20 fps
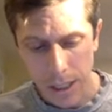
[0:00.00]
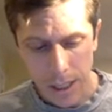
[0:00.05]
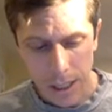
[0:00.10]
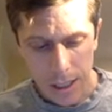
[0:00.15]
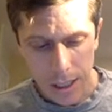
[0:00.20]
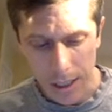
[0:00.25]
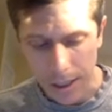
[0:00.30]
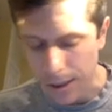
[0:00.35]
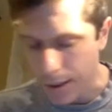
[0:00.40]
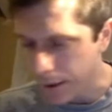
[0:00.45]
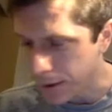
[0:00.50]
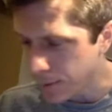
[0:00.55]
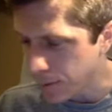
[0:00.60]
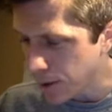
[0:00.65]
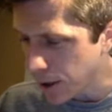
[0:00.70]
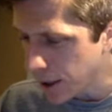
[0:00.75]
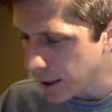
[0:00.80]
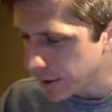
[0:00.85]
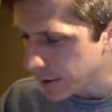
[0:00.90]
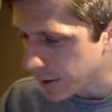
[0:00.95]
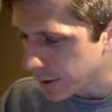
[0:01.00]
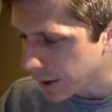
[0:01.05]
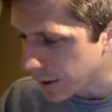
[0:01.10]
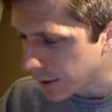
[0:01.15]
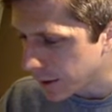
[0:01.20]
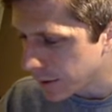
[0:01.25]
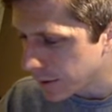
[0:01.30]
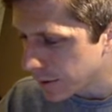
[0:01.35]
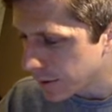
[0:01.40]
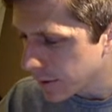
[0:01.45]
in this
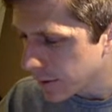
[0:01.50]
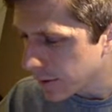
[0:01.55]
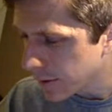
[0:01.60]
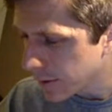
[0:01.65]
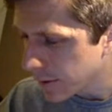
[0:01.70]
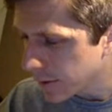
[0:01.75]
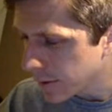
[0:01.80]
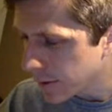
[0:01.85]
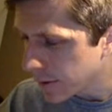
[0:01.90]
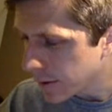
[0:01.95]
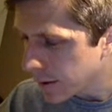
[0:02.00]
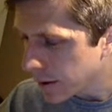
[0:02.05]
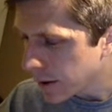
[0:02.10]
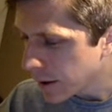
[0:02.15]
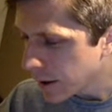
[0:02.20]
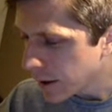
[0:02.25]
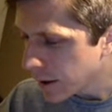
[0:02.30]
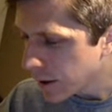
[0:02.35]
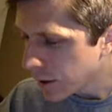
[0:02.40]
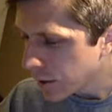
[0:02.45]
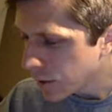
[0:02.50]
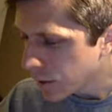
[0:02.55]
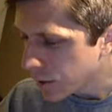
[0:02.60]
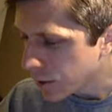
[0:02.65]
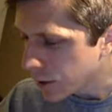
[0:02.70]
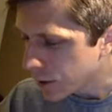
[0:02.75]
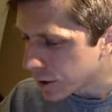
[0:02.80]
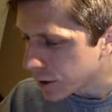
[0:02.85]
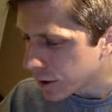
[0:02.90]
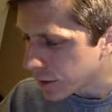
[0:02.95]
process, which
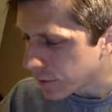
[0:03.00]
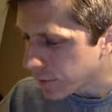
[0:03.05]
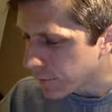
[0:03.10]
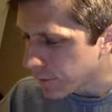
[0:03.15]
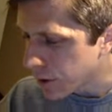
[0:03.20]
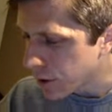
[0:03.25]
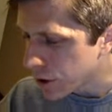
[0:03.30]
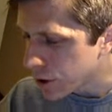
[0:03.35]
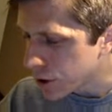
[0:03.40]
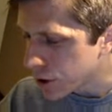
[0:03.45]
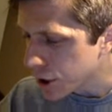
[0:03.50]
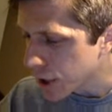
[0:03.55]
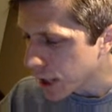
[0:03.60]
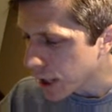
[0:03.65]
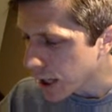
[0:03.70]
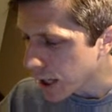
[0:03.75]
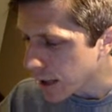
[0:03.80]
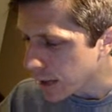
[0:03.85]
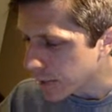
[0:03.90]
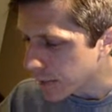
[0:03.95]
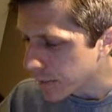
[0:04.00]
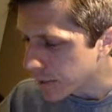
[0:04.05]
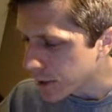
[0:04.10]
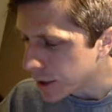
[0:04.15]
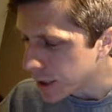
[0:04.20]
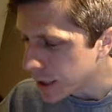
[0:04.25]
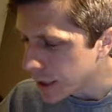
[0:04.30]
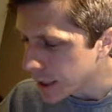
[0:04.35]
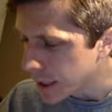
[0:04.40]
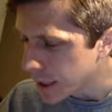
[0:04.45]
is the first time
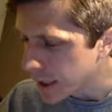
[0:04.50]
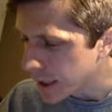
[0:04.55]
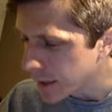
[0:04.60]
t